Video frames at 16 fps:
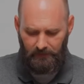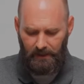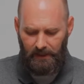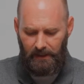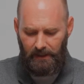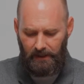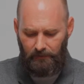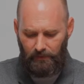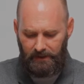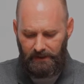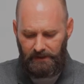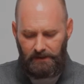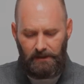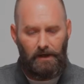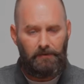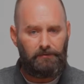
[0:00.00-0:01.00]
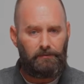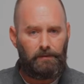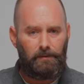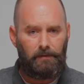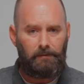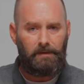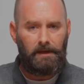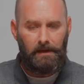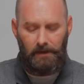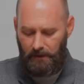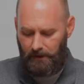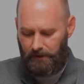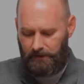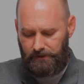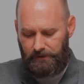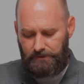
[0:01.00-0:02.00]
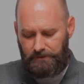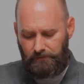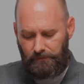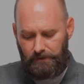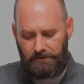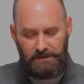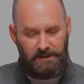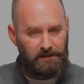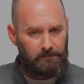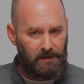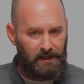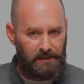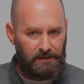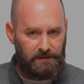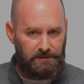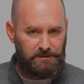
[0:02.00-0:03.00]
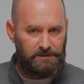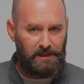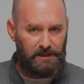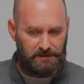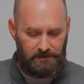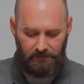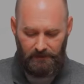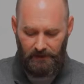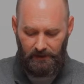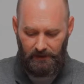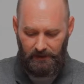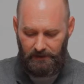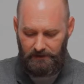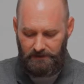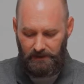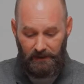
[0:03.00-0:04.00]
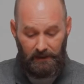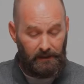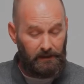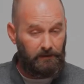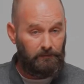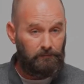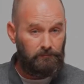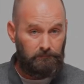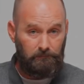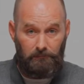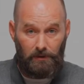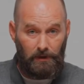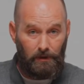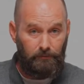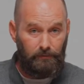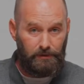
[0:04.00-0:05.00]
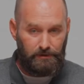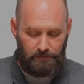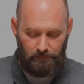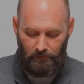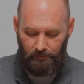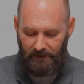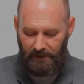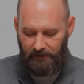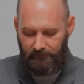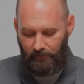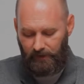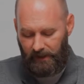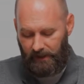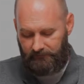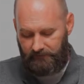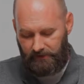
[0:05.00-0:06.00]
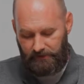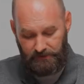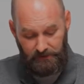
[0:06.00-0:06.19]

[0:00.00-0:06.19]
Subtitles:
and we need to go through them, do some routine maintenance, check some things, and do some repair if we have to.